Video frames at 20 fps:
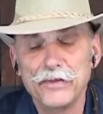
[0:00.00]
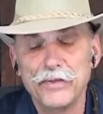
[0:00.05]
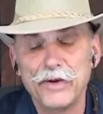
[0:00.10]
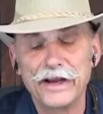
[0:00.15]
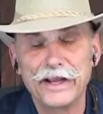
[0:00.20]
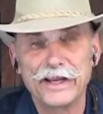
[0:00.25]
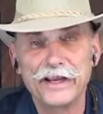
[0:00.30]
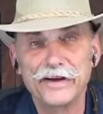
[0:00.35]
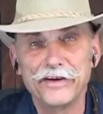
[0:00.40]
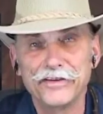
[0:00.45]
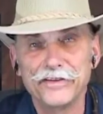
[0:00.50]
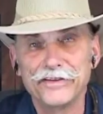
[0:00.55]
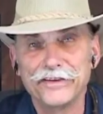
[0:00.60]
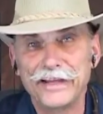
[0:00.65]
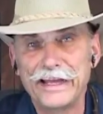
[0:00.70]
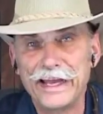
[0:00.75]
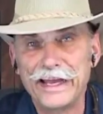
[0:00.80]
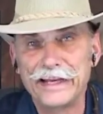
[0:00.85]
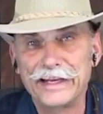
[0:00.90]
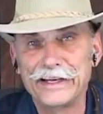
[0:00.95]
What kills
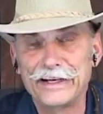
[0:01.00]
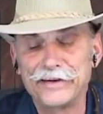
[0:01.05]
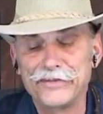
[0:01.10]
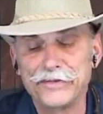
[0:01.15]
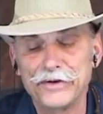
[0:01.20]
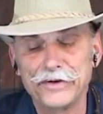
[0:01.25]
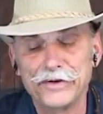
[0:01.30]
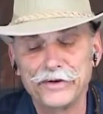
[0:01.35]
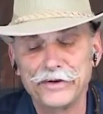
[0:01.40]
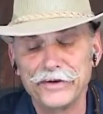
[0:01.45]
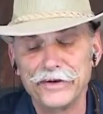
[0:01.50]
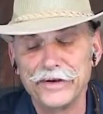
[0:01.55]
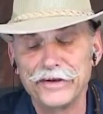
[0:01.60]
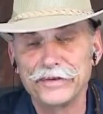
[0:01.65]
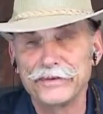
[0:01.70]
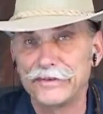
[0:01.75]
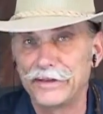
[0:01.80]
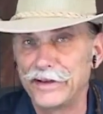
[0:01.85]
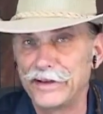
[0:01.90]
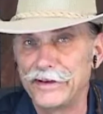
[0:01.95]
the catalytic converter
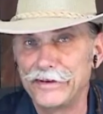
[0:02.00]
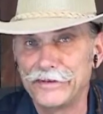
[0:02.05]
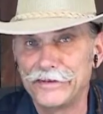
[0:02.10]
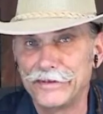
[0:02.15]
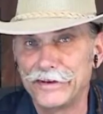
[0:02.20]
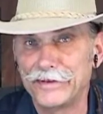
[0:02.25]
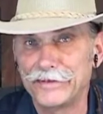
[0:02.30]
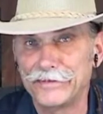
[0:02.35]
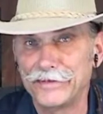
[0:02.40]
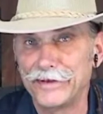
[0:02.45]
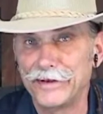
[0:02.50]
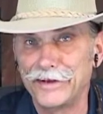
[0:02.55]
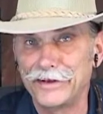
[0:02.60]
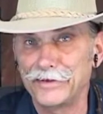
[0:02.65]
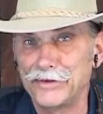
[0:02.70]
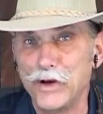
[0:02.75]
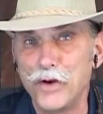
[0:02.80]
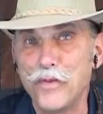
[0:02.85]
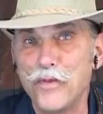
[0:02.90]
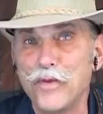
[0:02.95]
is things that uh,
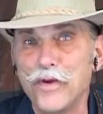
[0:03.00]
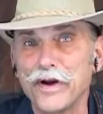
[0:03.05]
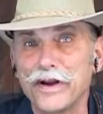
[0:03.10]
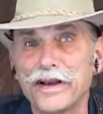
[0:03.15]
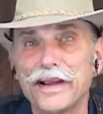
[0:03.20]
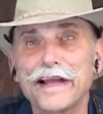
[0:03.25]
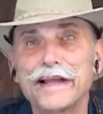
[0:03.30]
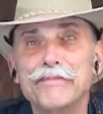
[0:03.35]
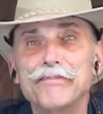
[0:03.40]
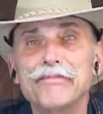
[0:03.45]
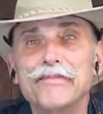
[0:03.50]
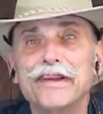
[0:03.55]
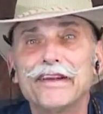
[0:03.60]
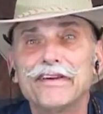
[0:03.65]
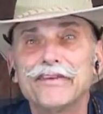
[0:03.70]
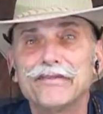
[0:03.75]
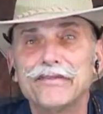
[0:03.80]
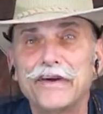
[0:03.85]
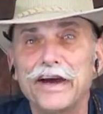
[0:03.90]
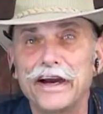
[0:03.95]
don't work, like
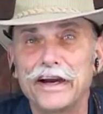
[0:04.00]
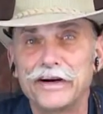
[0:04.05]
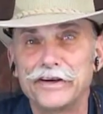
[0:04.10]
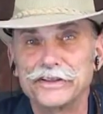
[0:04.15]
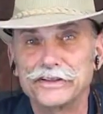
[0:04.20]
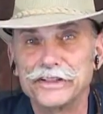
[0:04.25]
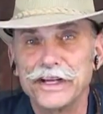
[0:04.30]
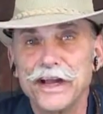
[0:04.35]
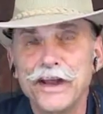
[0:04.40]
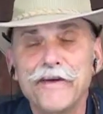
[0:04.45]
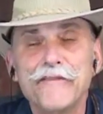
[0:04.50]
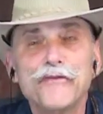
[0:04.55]
misfires.